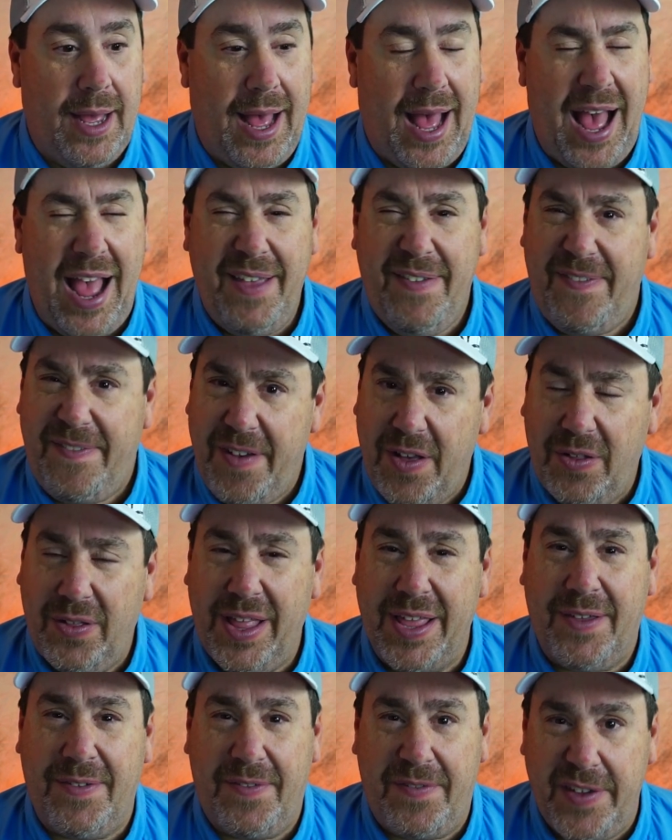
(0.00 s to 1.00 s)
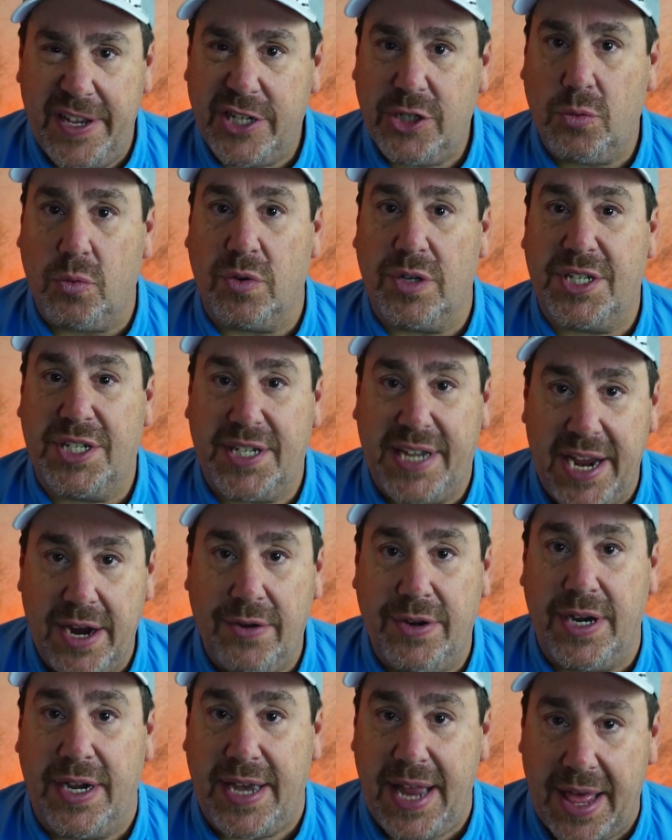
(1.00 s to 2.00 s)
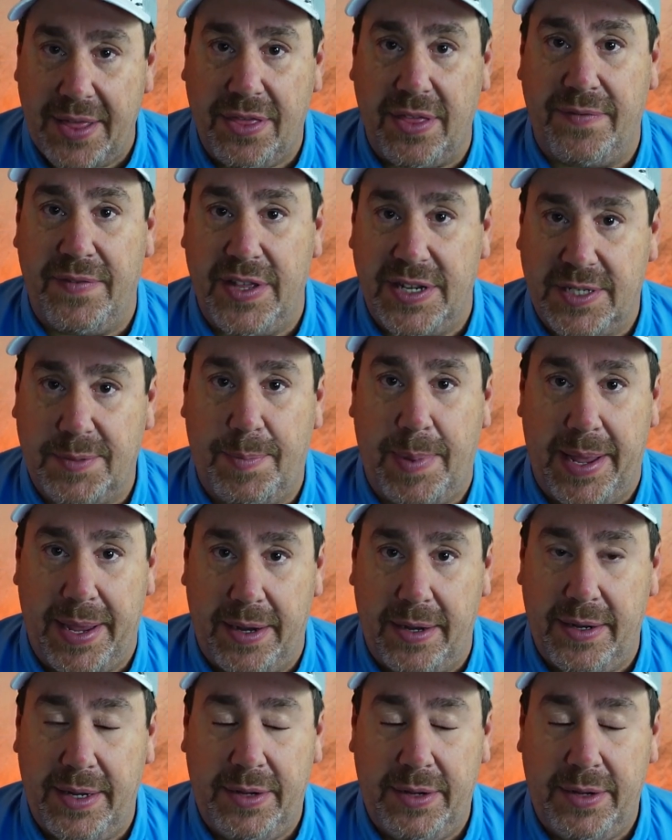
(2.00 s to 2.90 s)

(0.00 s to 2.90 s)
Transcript: I felt like fish were scared to death of this bait.